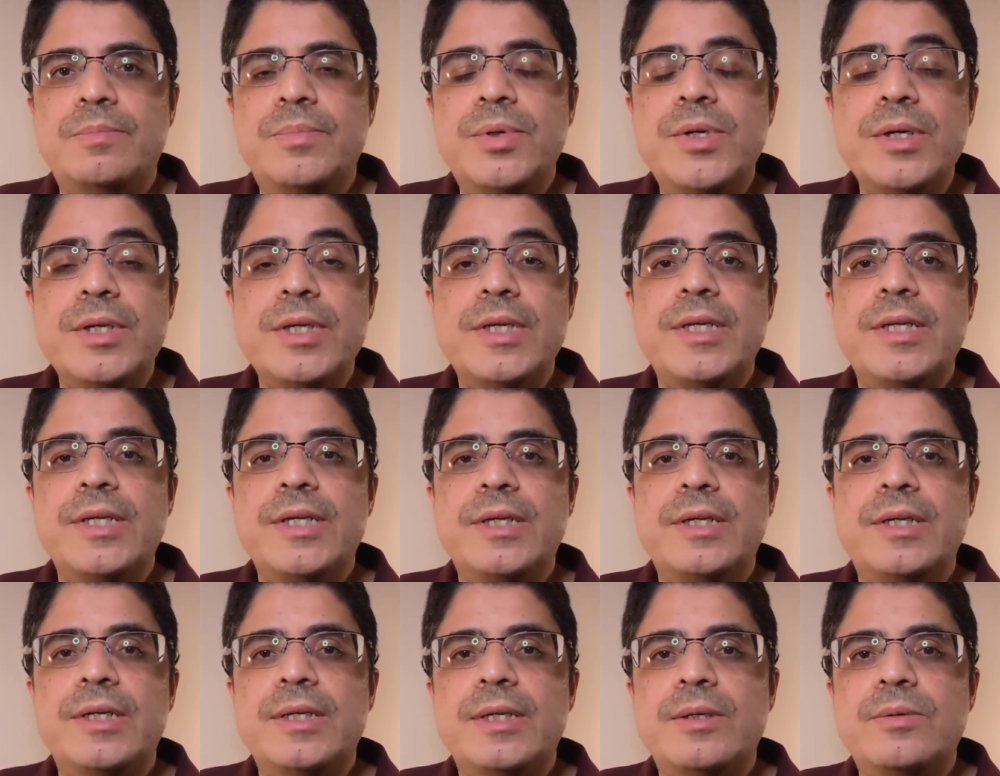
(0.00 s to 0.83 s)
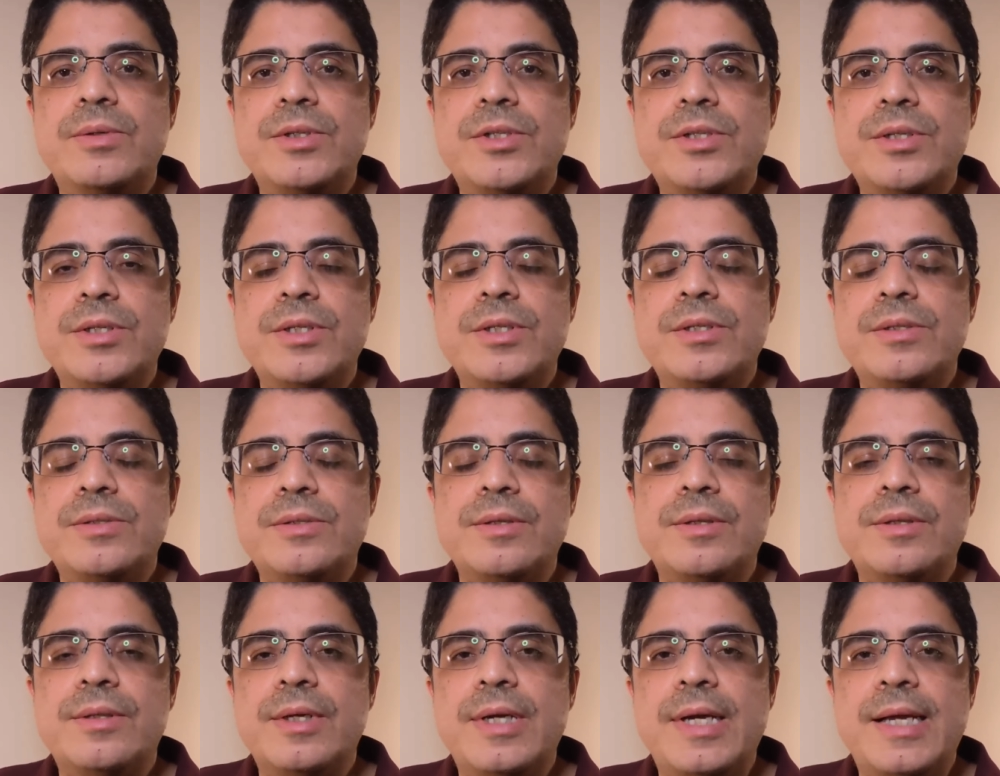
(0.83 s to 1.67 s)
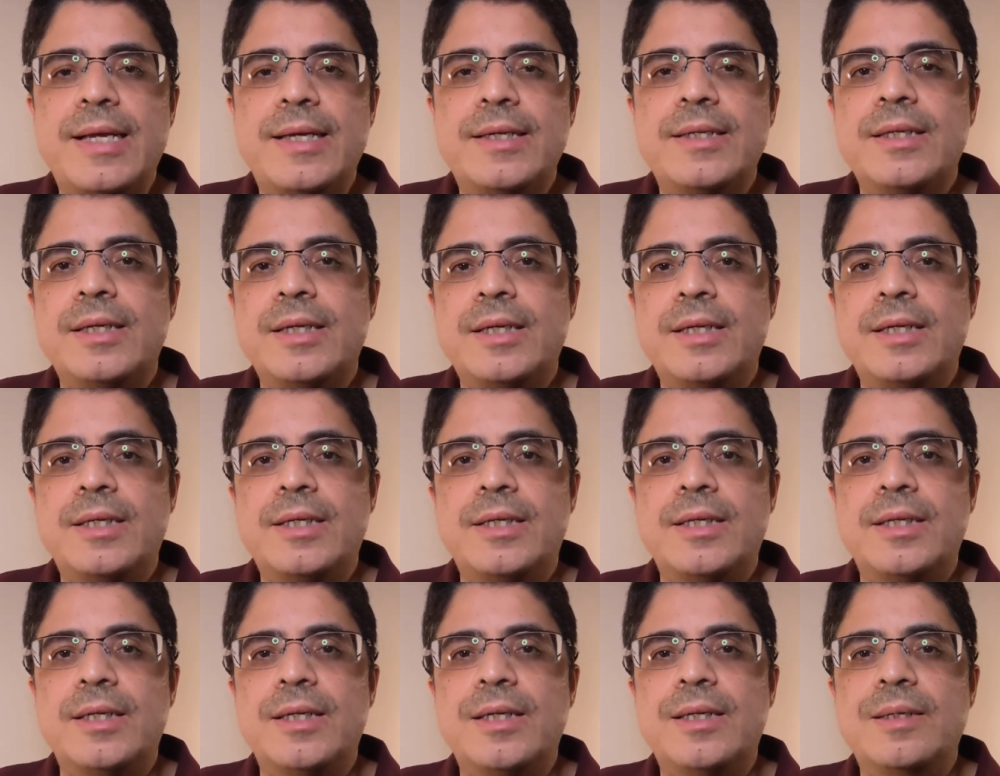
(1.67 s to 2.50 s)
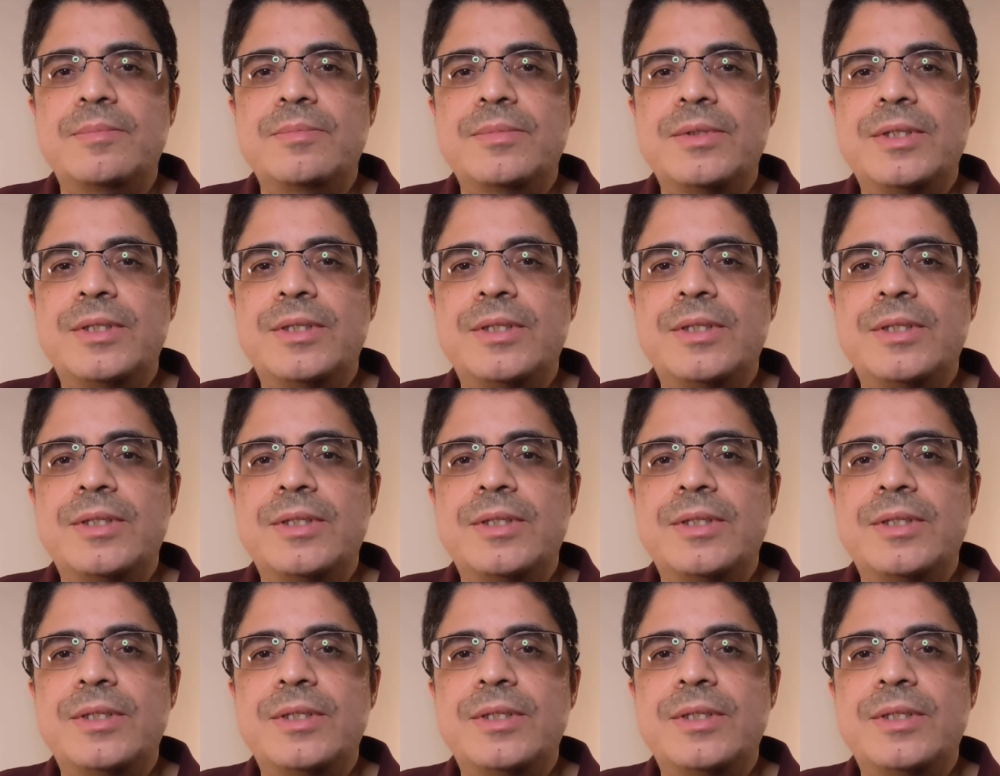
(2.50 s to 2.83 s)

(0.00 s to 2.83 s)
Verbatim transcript: book here, which is that um,